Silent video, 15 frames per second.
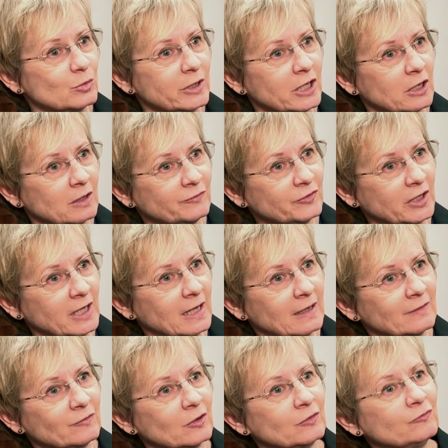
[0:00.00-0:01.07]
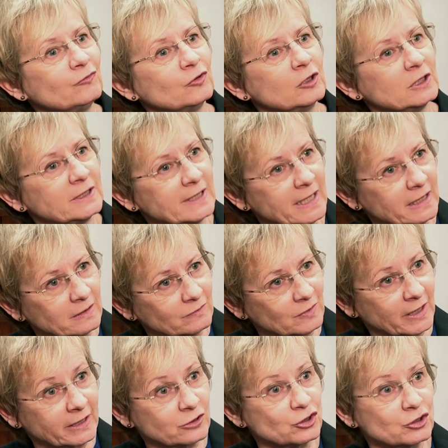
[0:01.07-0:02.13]
We often have a full day of
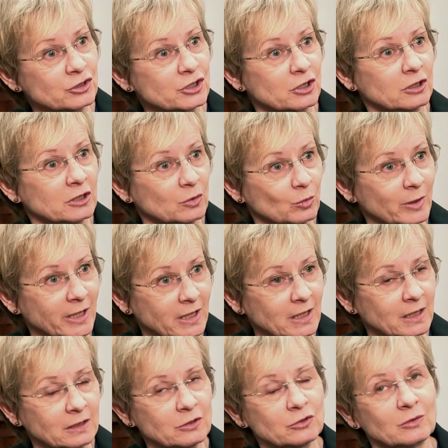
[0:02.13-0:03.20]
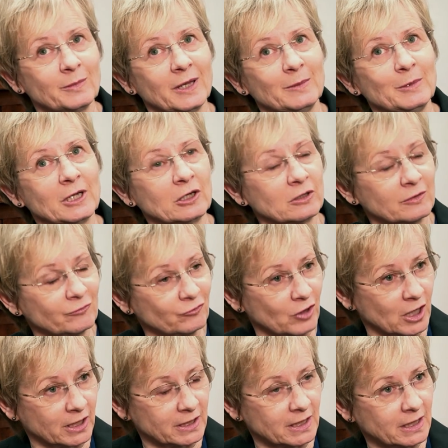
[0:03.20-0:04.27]
lectures on a weekend or maybe on a
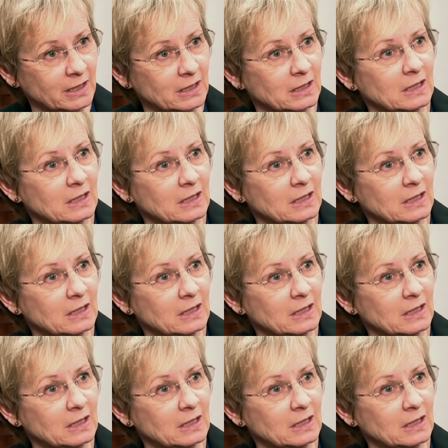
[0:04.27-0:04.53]
Friday.